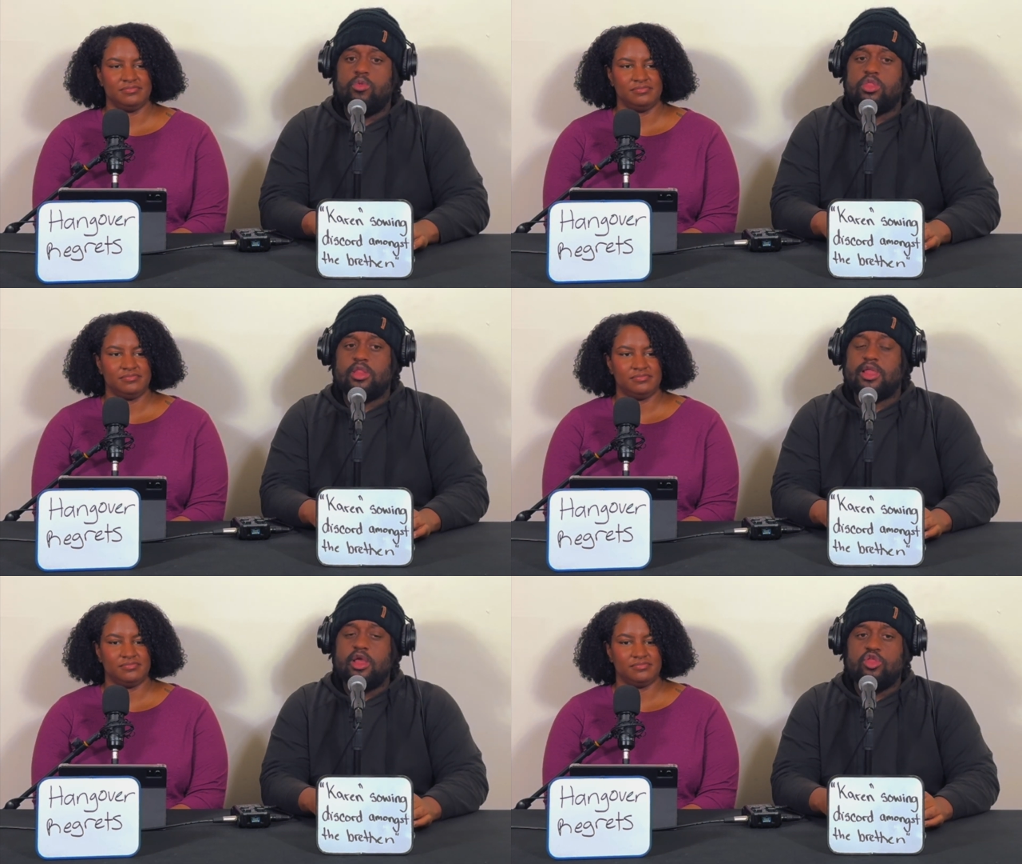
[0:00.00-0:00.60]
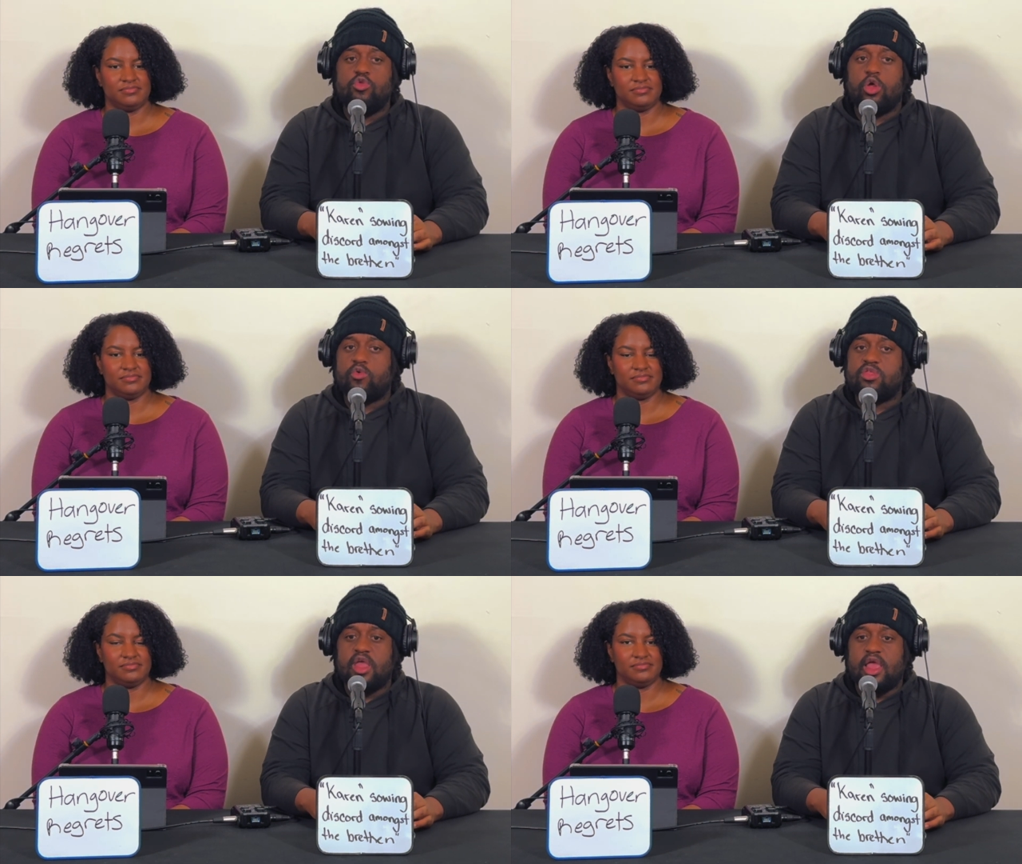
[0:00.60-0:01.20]
Speaker 1: the things you don't
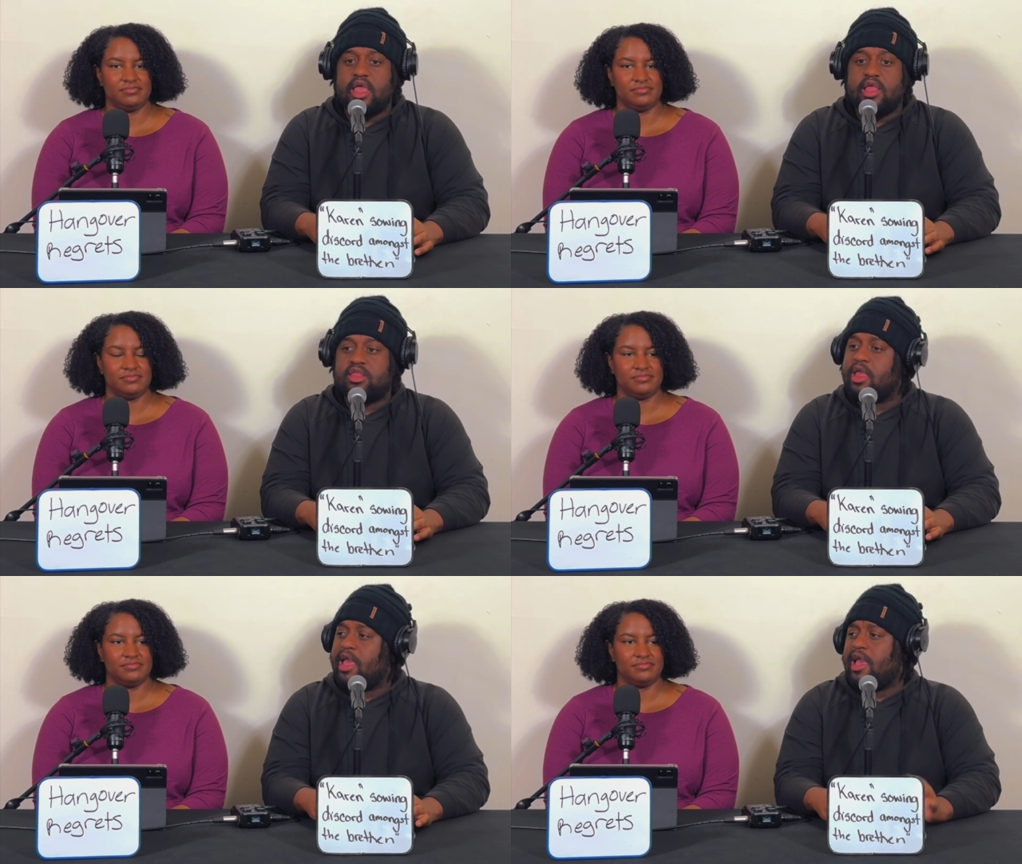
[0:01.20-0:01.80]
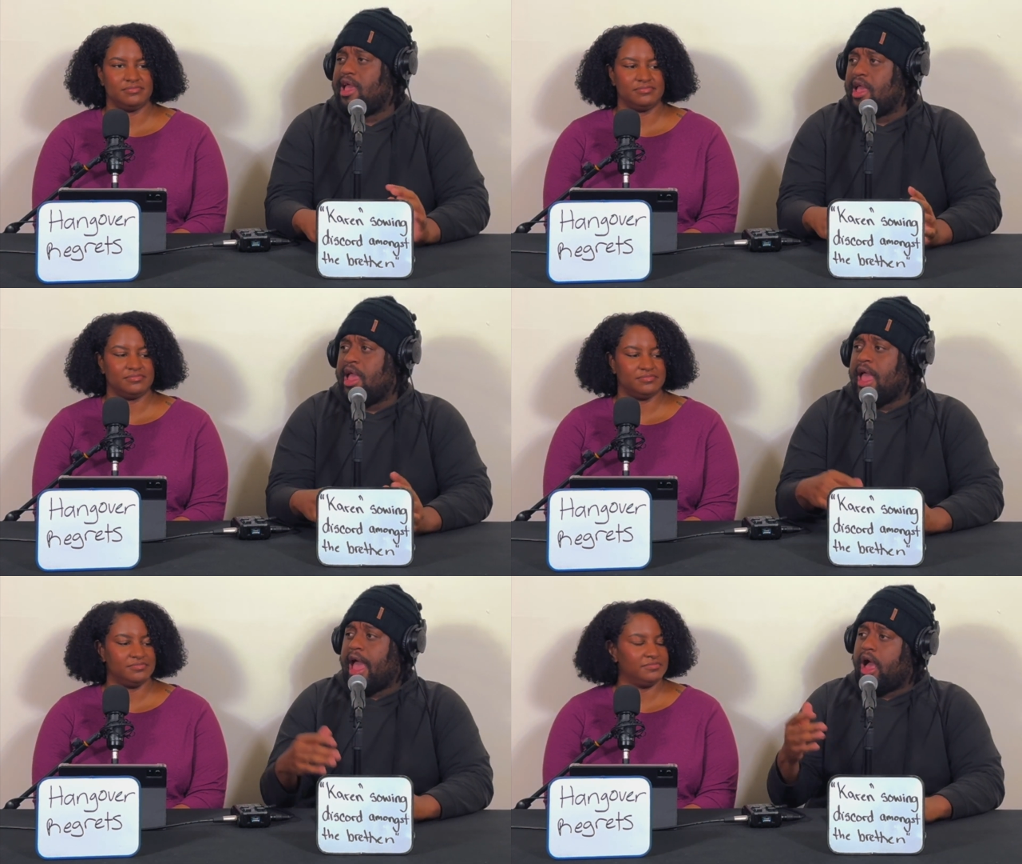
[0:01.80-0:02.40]
say is, hey,
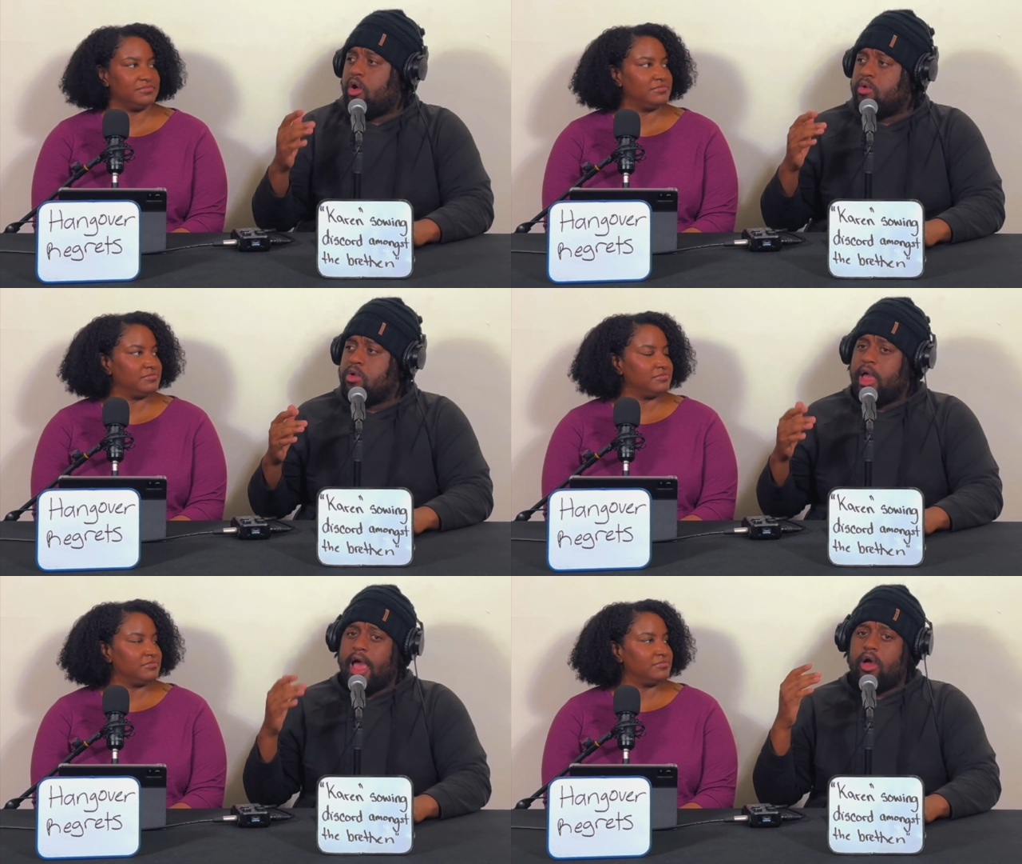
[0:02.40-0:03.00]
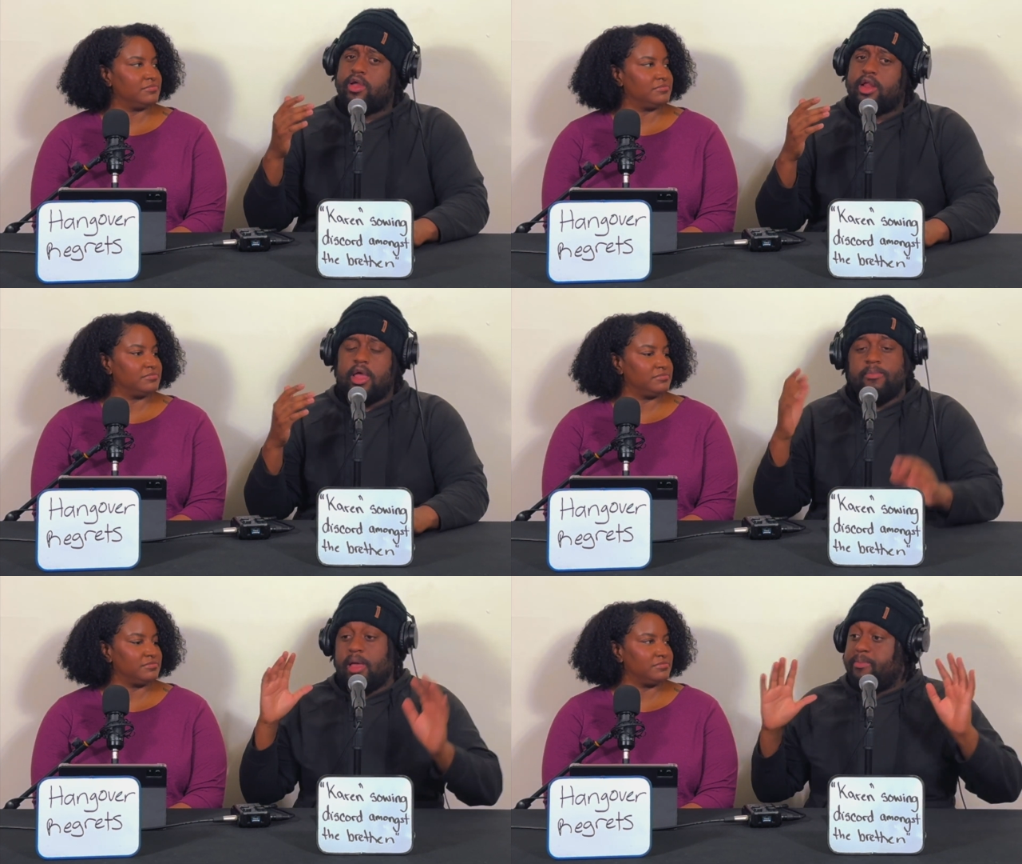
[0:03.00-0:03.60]
how how can I?
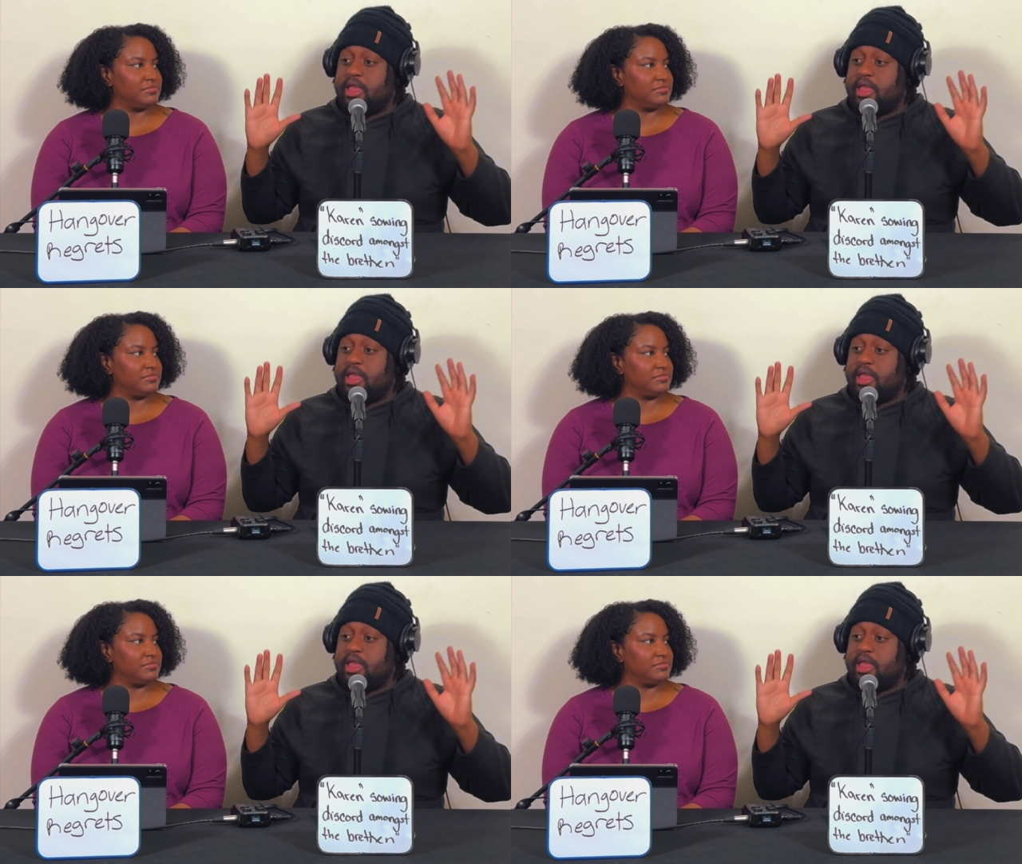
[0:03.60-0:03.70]
And maybe